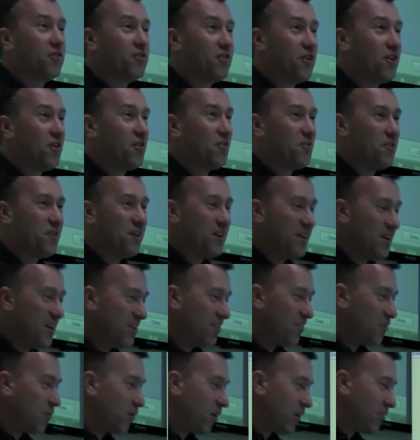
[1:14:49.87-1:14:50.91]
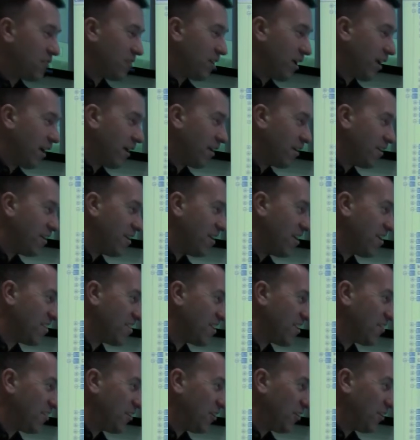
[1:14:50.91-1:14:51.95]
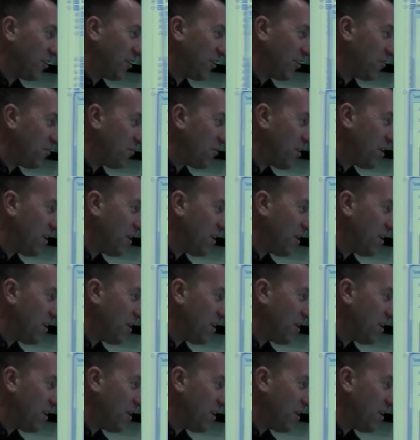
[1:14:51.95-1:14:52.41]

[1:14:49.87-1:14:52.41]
So why is that? Let's have a look.